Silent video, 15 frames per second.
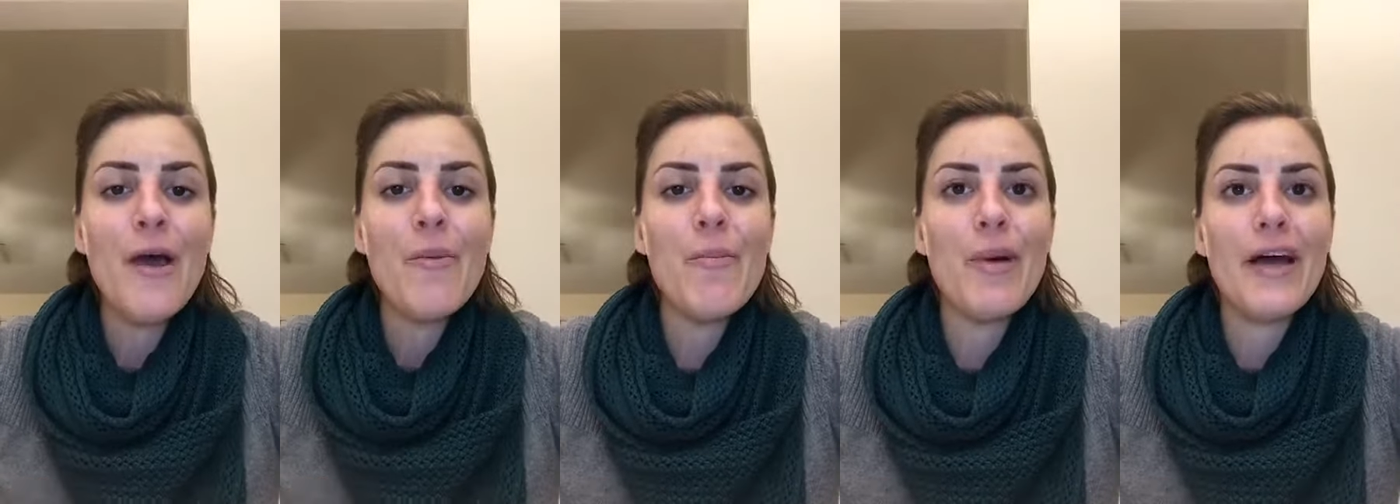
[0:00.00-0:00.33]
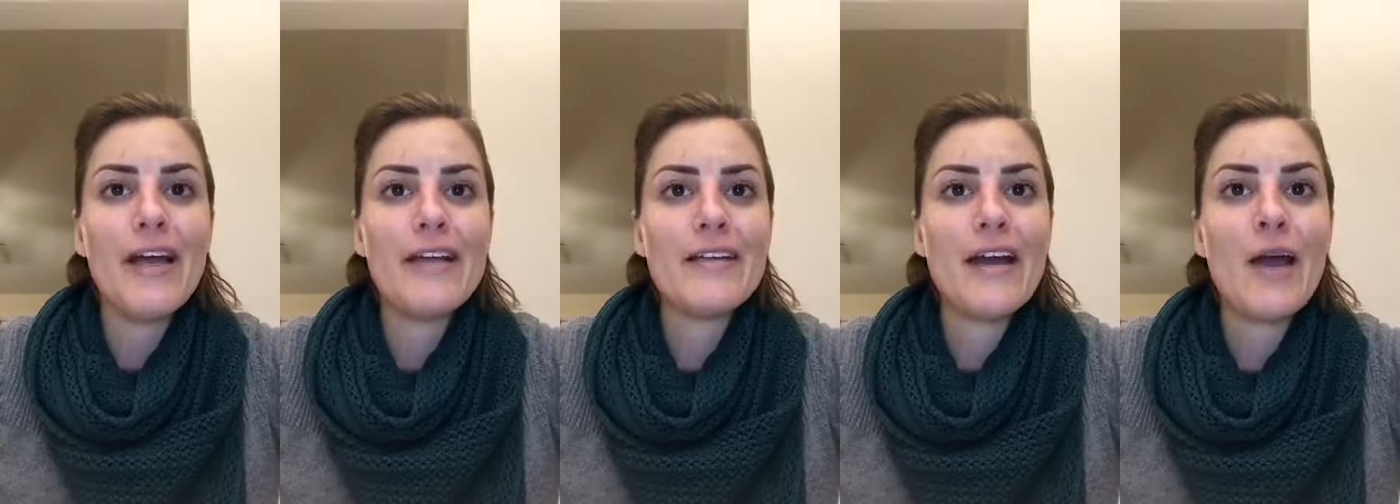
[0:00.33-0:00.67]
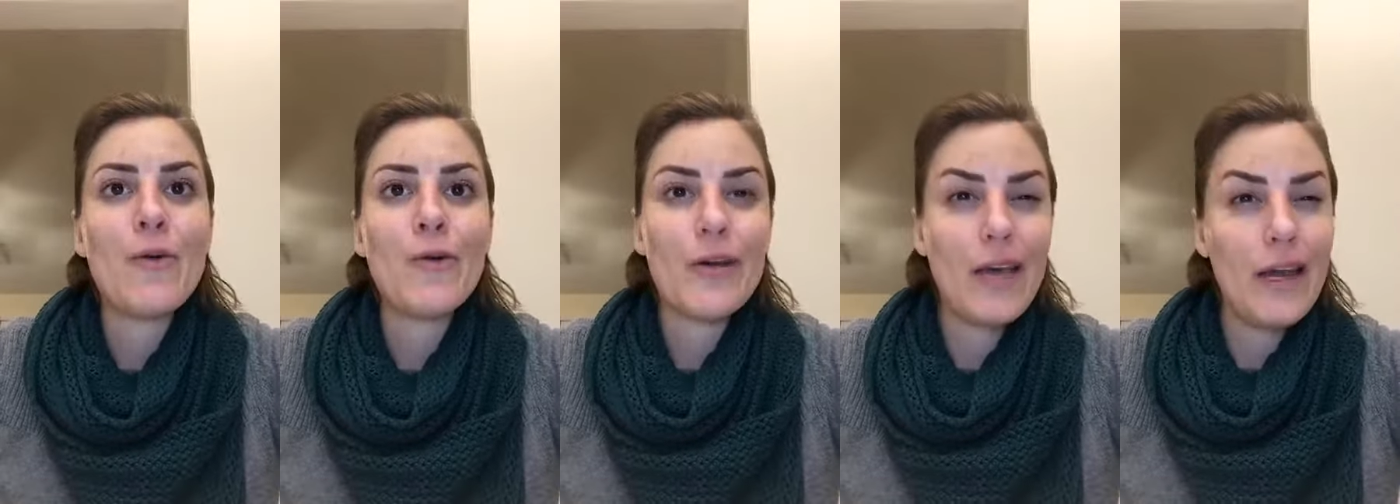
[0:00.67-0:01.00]
but I
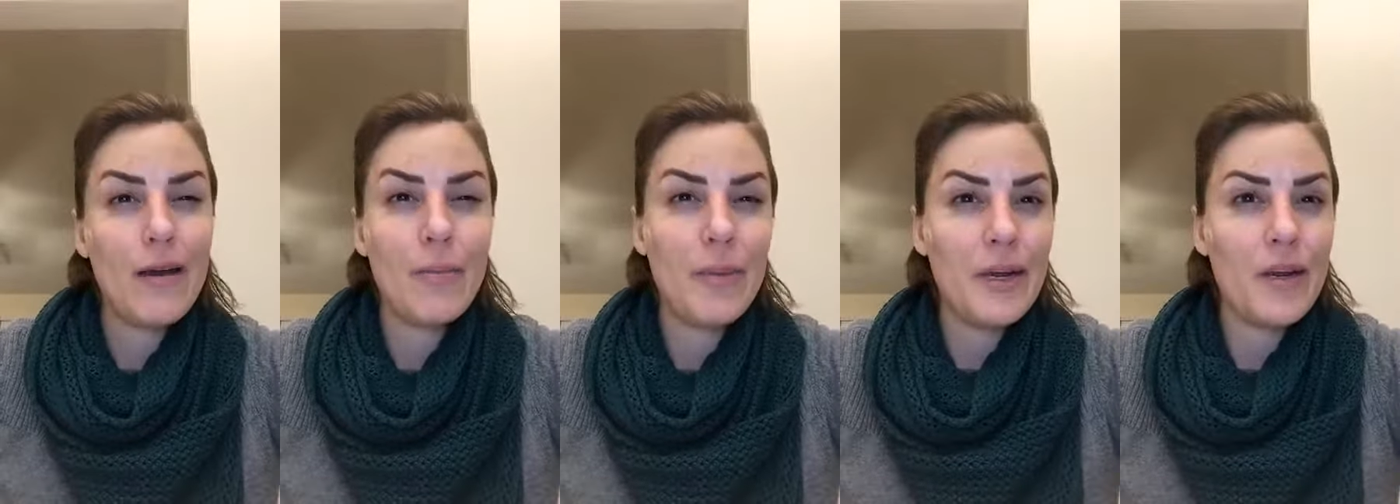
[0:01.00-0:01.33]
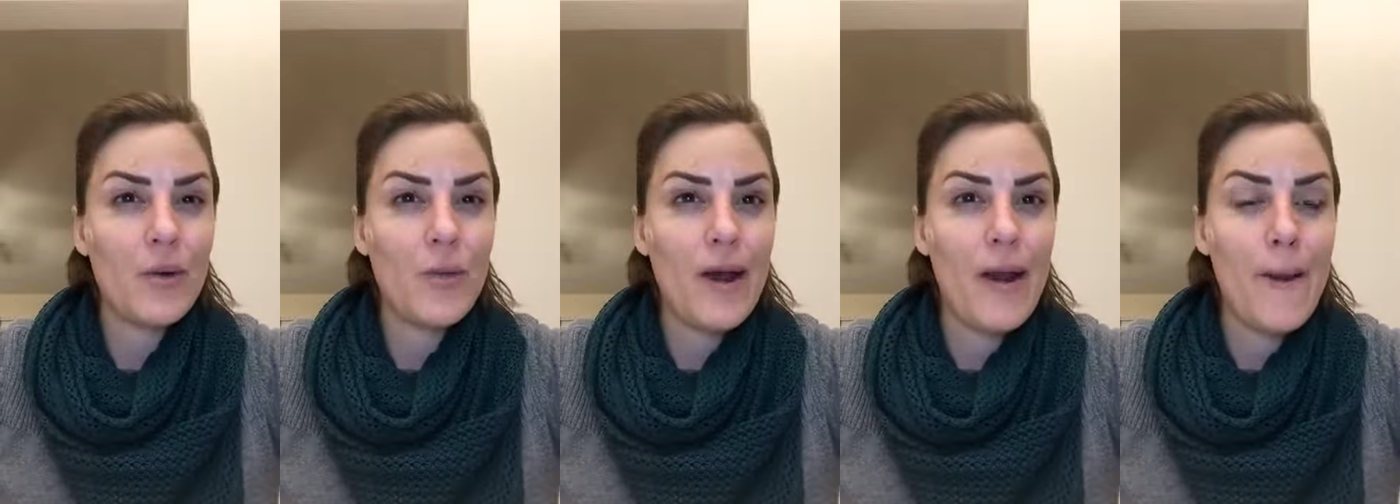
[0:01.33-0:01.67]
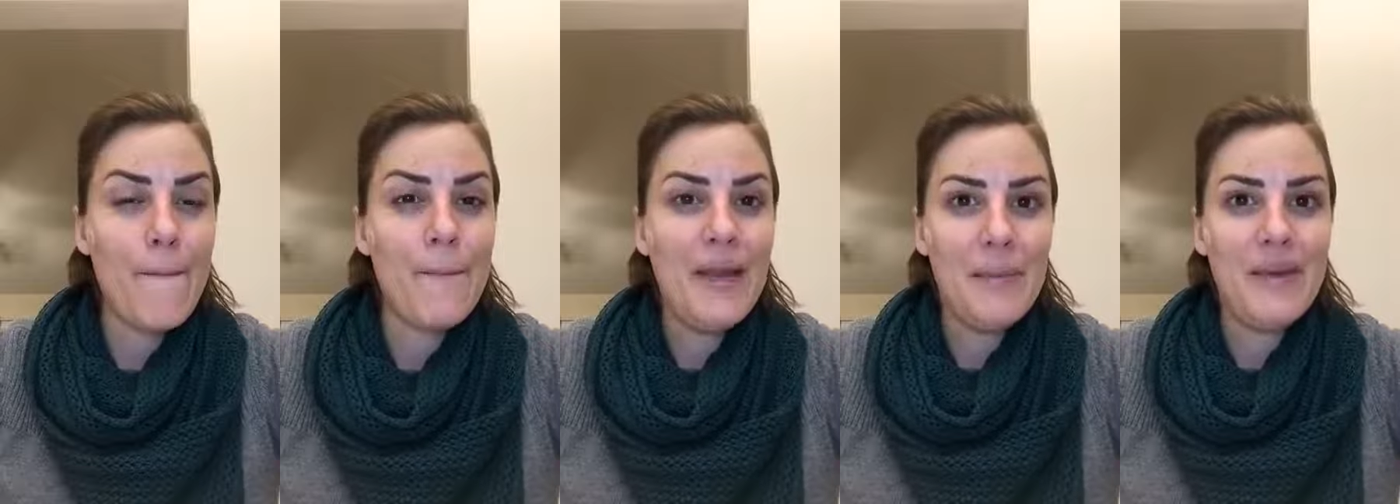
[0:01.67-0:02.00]
will get a bigger one
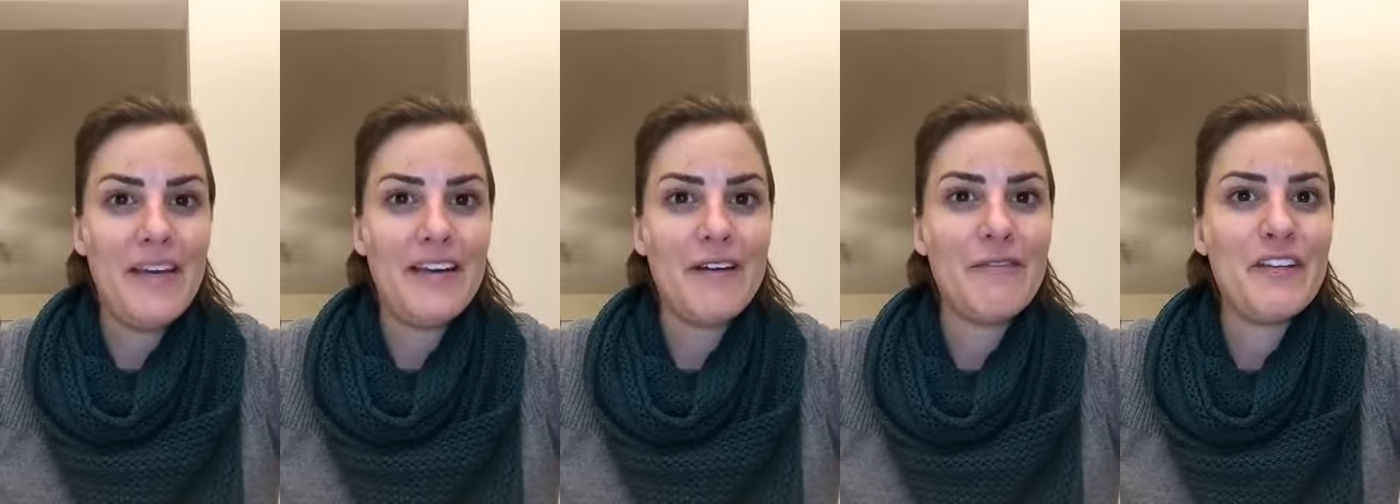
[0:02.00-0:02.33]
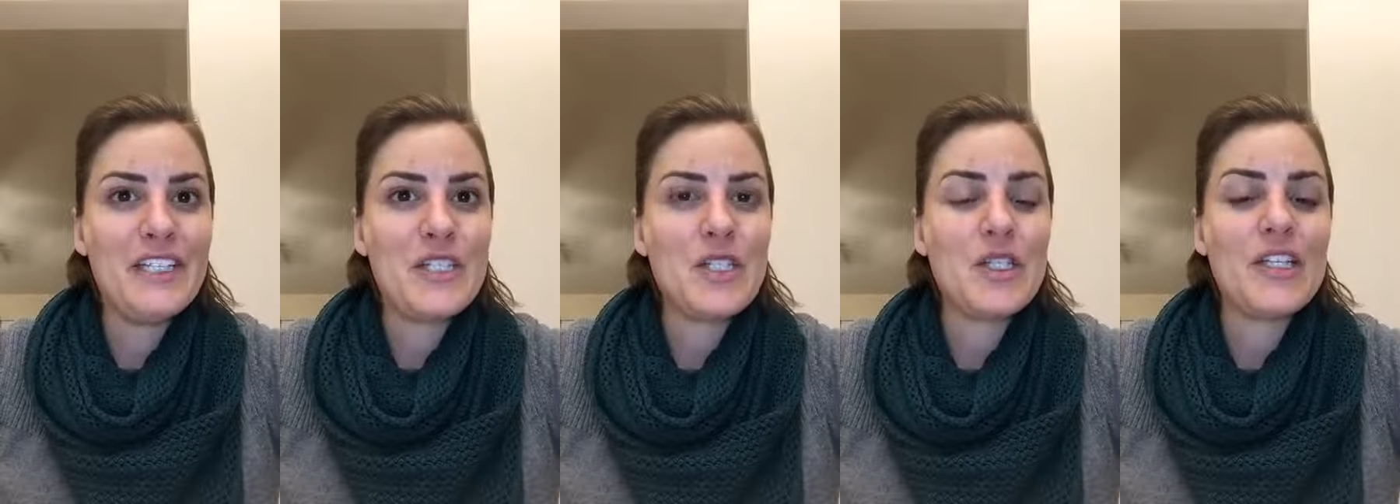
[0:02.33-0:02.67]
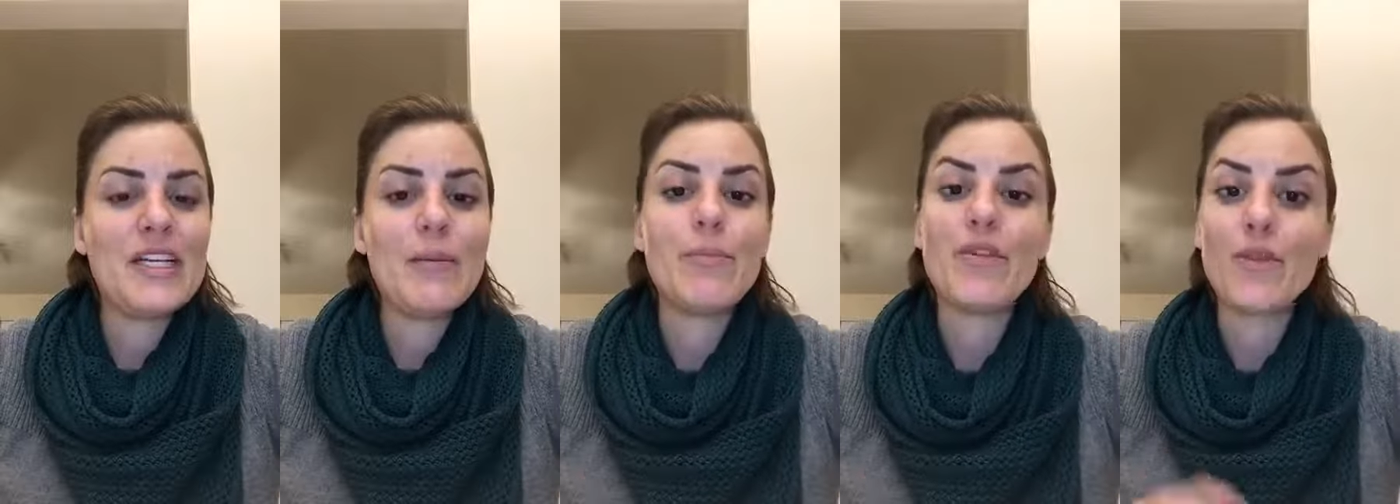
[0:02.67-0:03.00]
maybe
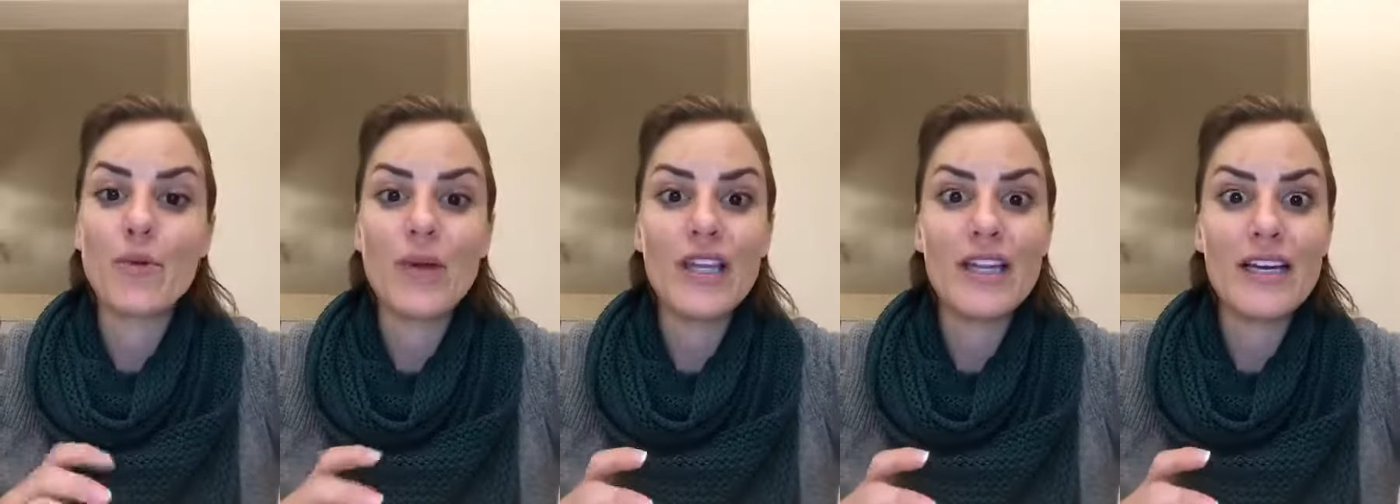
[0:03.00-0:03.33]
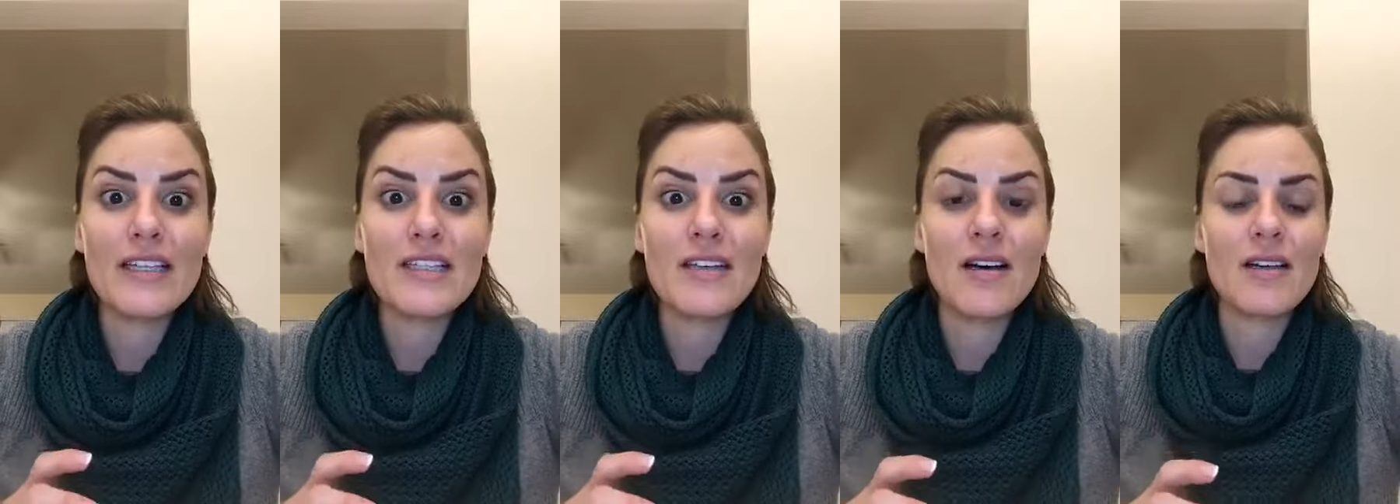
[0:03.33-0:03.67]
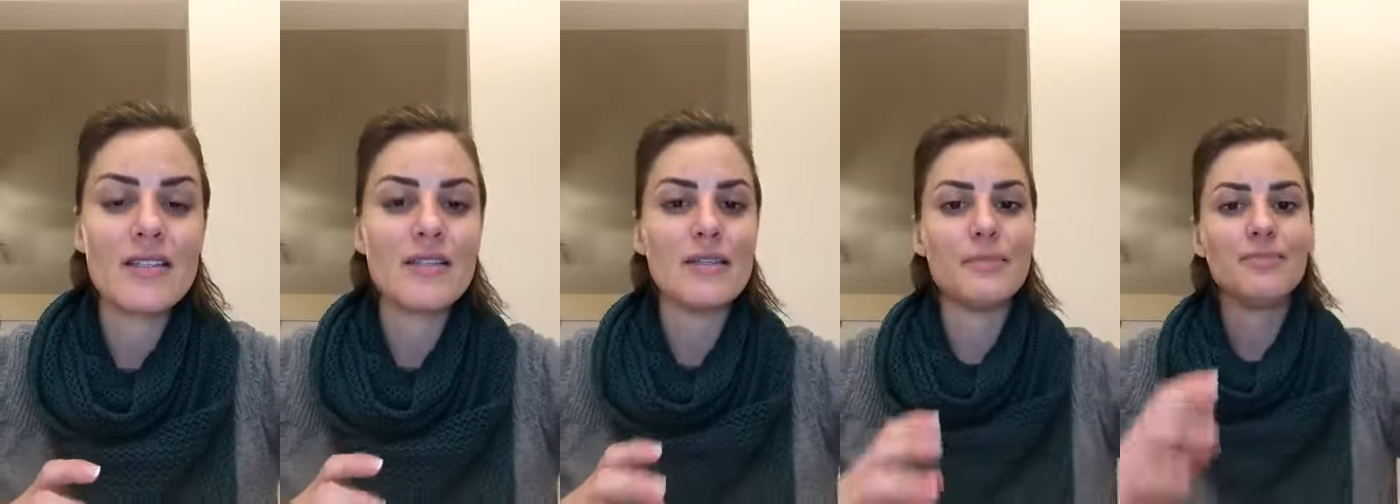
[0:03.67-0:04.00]
eventually, but the ring light's
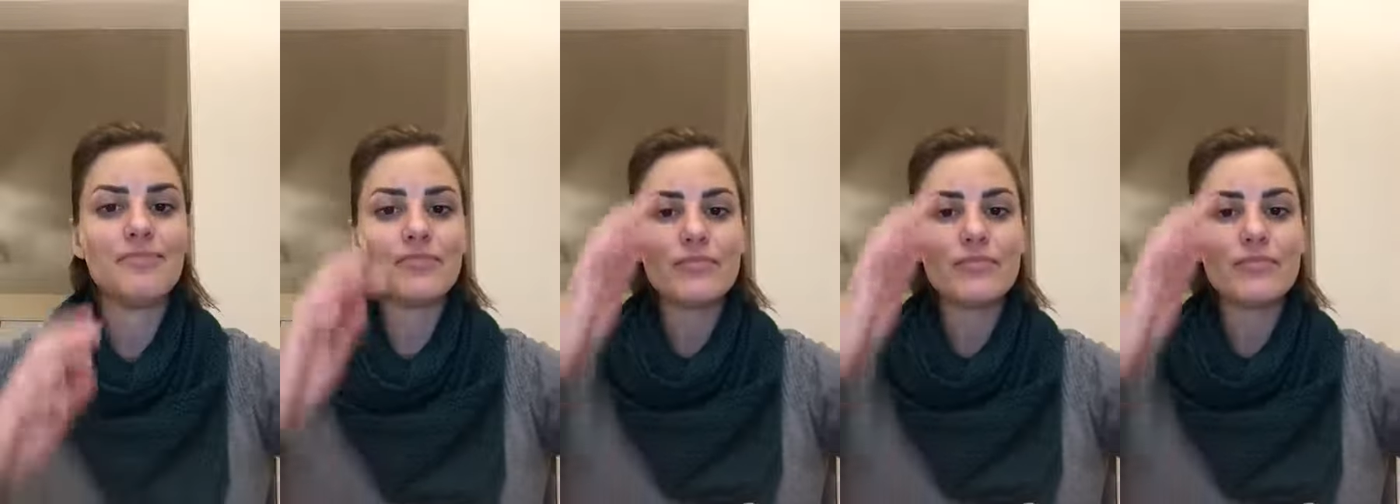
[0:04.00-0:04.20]
awesome.